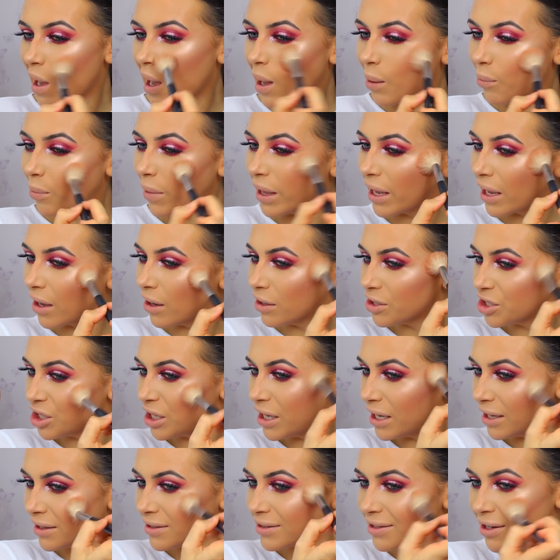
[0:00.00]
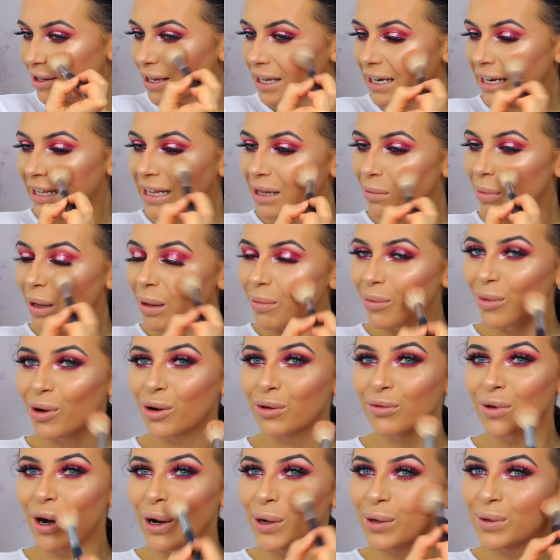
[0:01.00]
and make our cheeks look a little bit
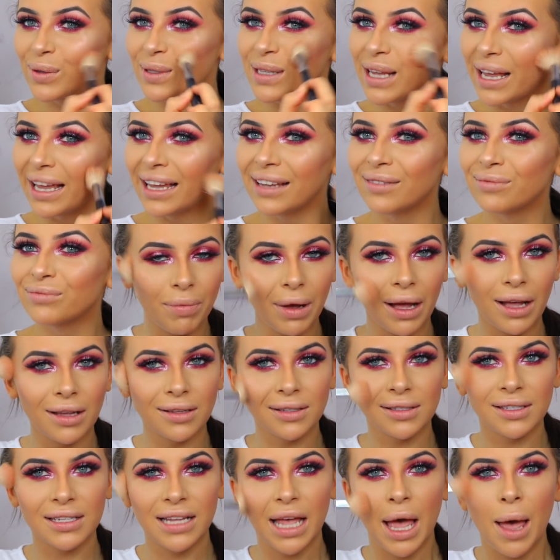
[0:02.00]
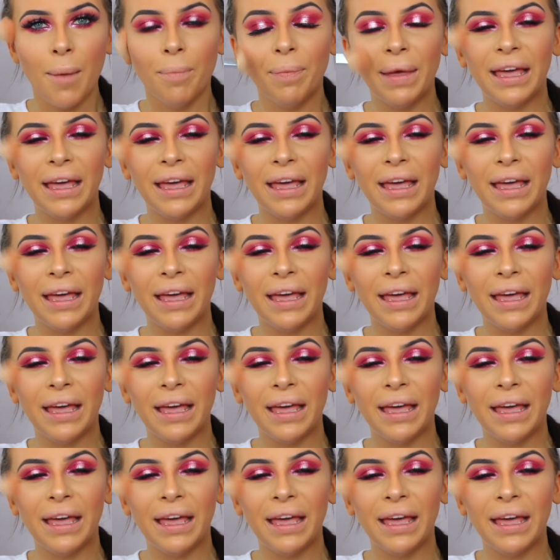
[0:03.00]
more rosy. Buzz.